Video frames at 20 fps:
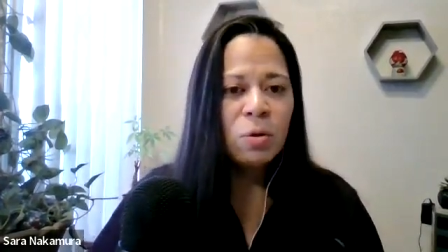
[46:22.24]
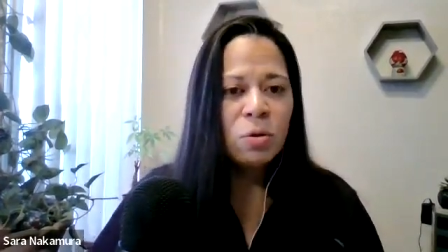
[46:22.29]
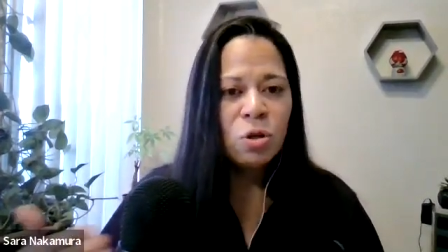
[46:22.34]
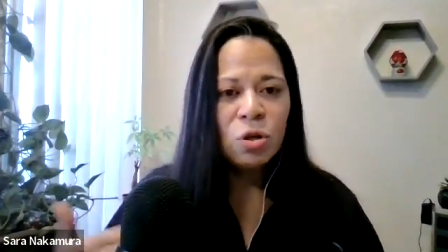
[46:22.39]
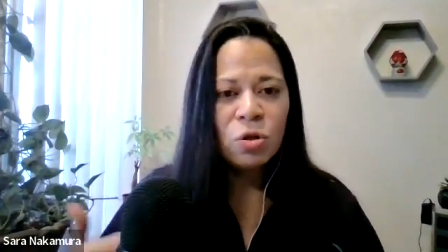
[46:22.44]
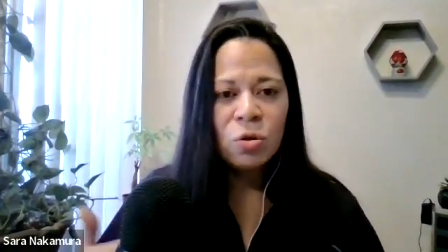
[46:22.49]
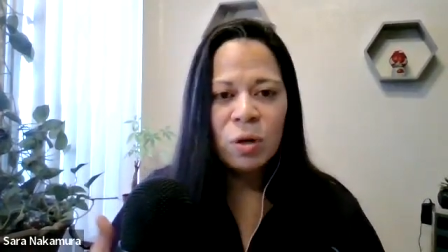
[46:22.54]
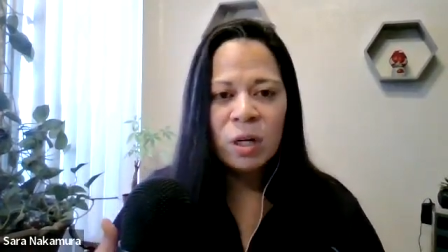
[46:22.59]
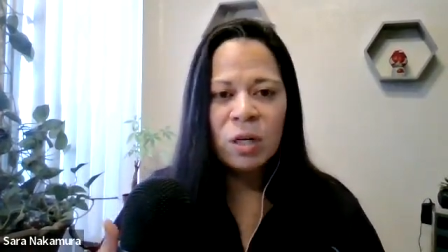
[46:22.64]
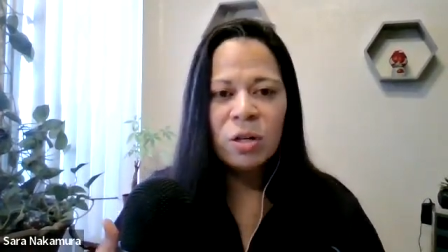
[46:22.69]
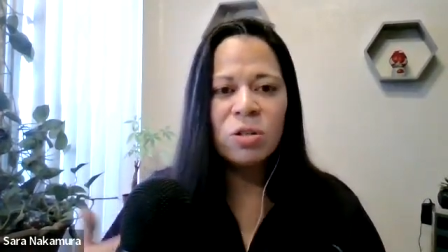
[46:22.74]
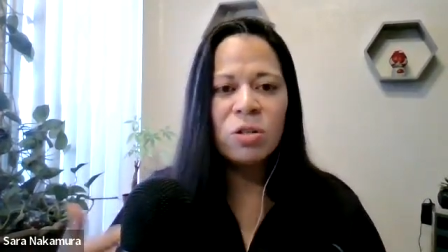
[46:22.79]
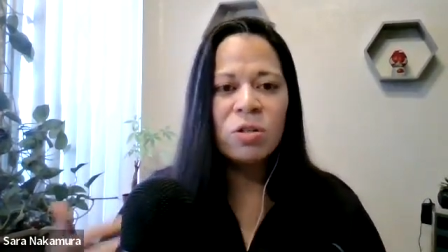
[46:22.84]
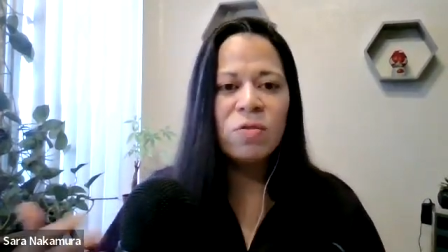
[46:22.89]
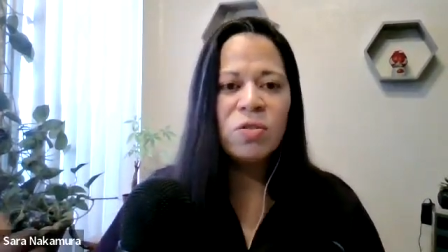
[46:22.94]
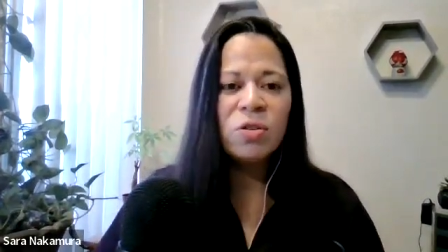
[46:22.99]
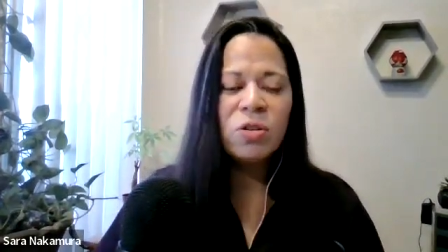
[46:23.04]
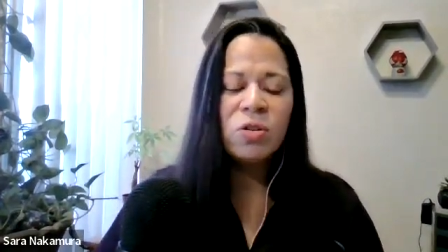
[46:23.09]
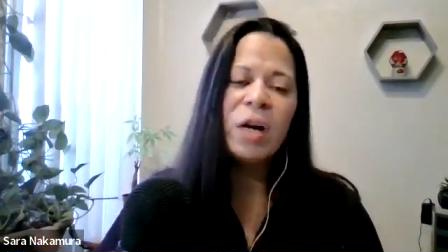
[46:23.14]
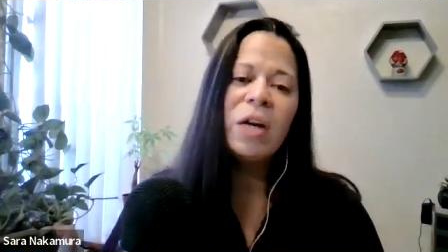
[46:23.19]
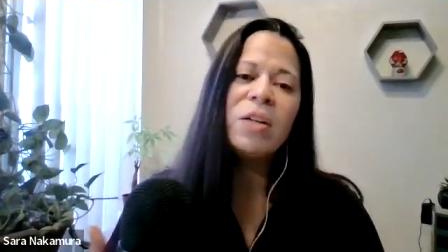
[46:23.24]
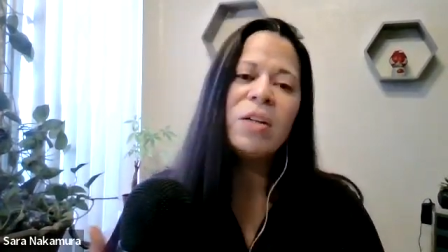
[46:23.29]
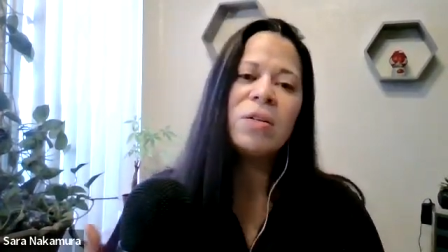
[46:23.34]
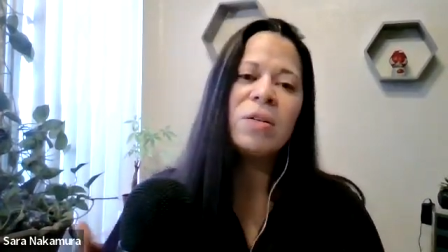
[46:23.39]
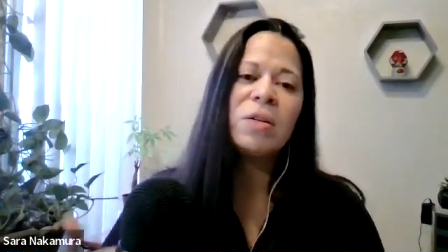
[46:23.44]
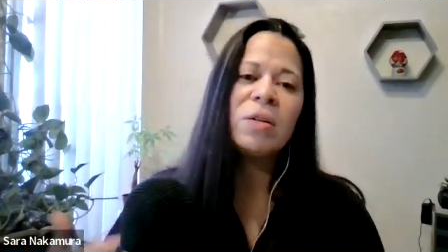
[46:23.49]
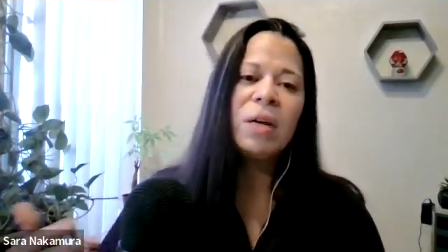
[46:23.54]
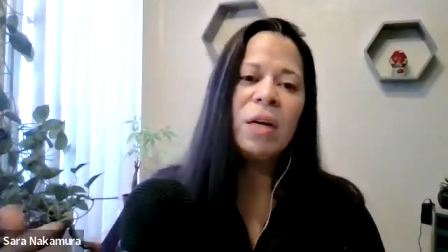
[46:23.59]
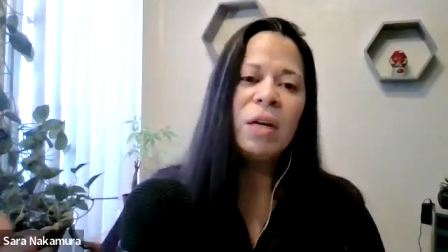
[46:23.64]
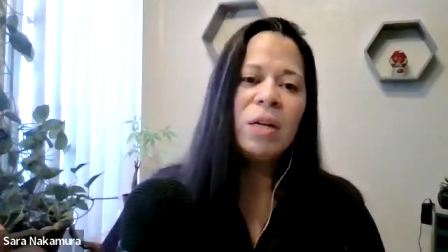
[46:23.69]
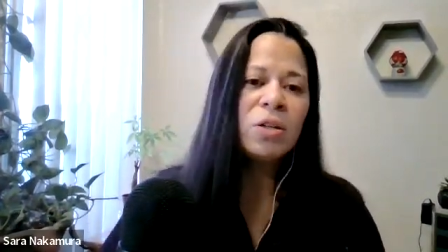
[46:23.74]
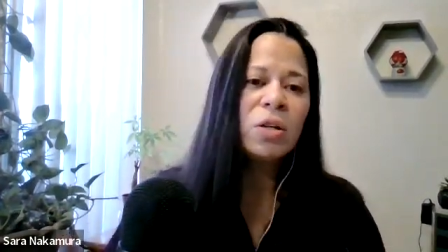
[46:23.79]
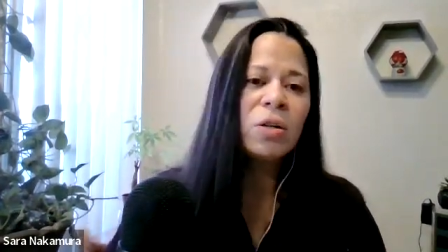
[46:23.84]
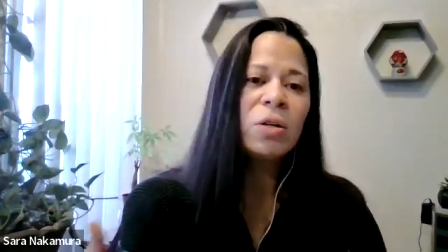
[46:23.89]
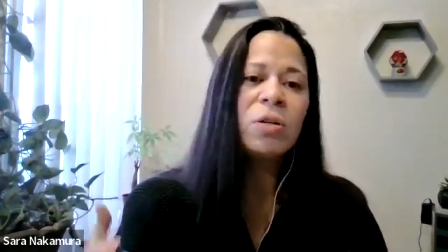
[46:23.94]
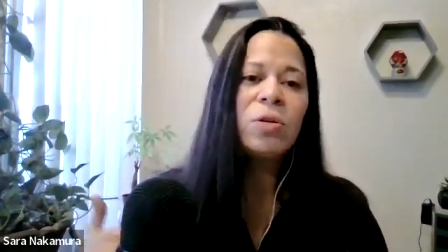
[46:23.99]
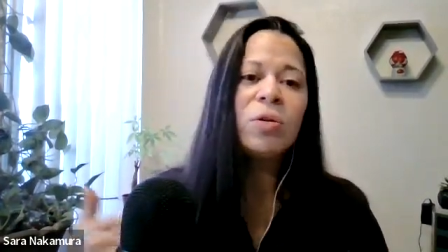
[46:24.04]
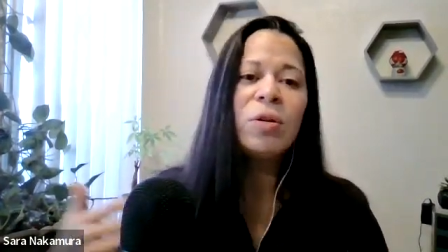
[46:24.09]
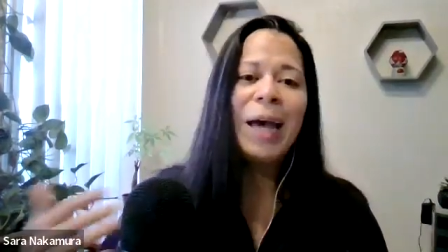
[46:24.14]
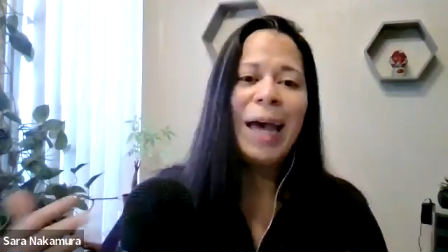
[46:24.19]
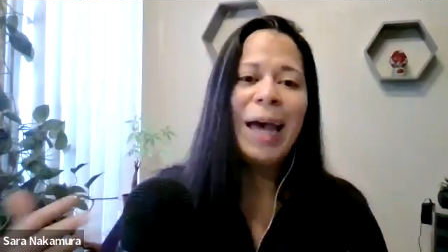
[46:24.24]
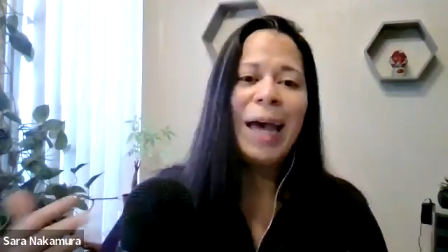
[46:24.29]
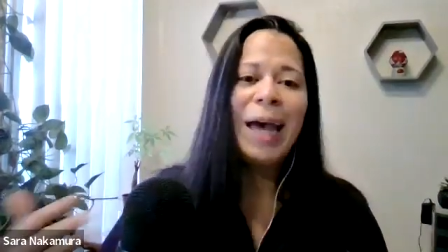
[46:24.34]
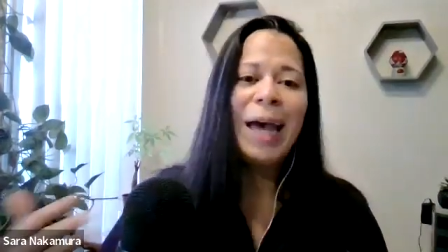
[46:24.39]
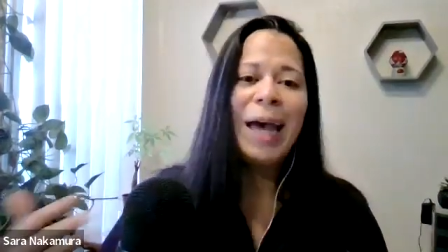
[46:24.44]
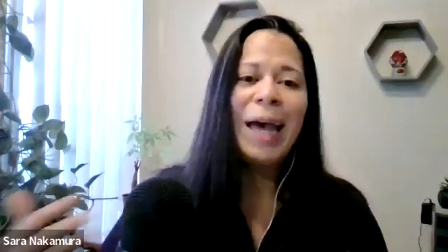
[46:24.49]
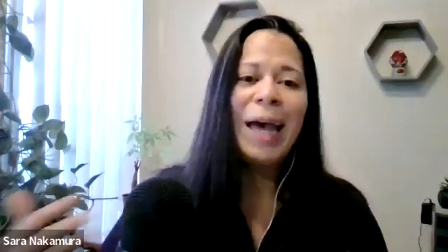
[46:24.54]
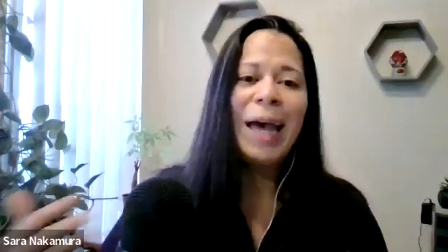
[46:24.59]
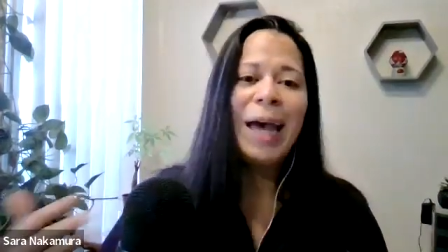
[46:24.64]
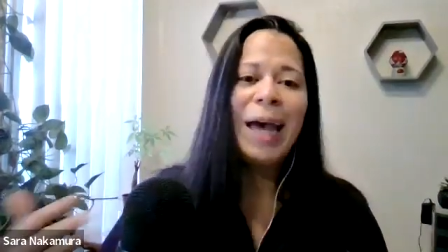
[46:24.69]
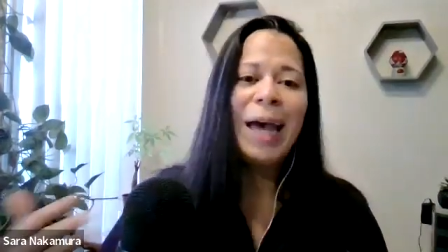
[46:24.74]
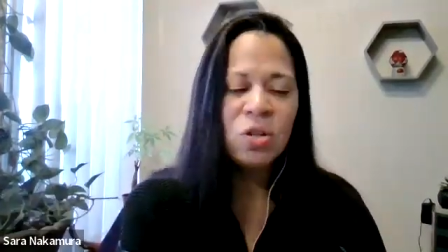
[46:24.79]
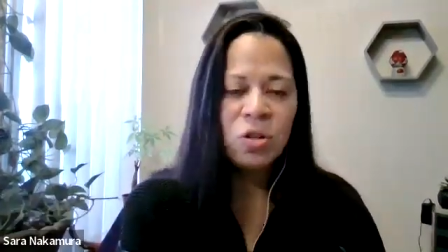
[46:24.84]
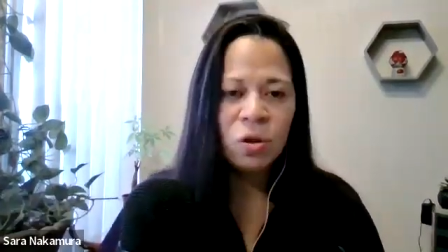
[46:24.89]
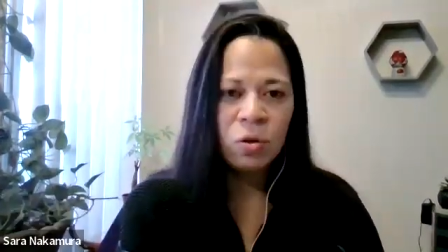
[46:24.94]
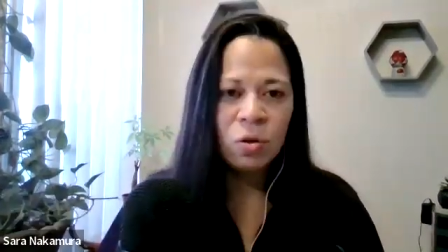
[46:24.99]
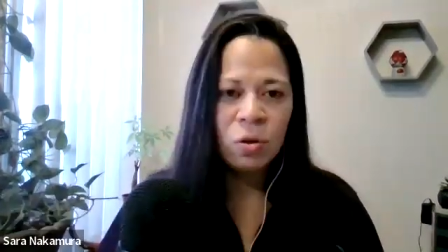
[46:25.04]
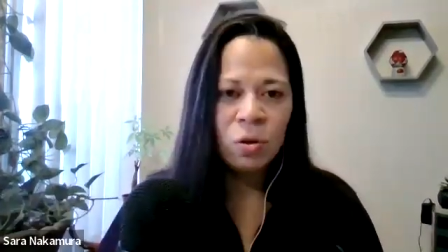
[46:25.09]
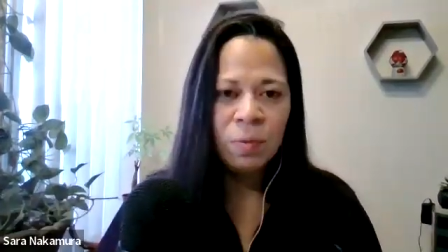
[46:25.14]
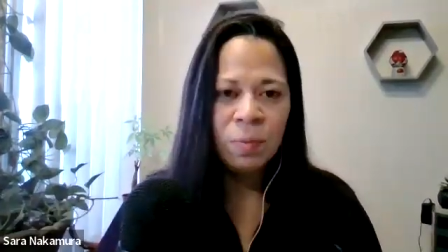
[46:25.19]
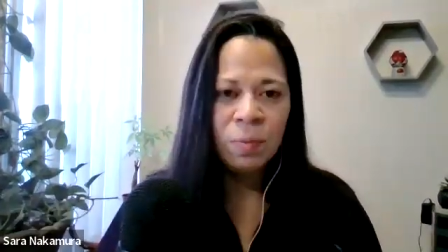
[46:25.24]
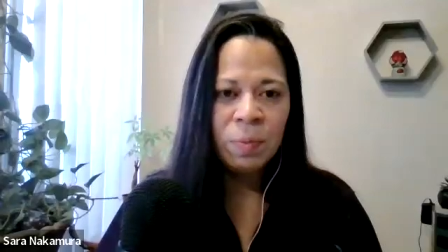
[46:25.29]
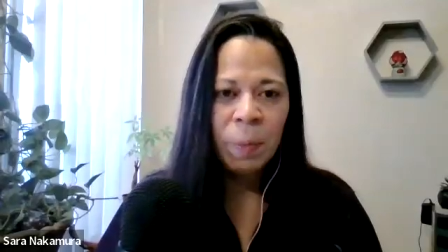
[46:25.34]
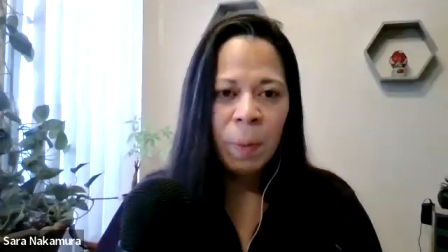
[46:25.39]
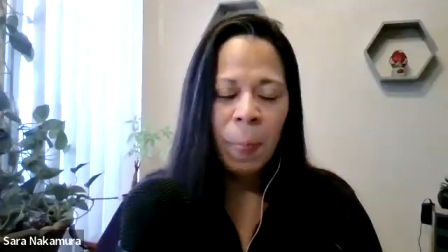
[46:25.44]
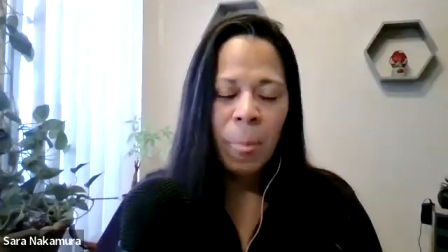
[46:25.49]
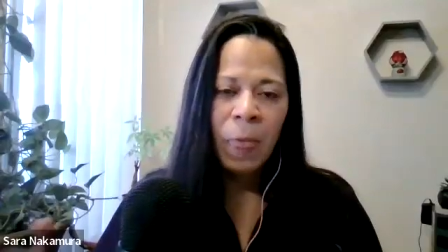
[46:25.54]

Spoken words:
those triggers of stress are internal and external.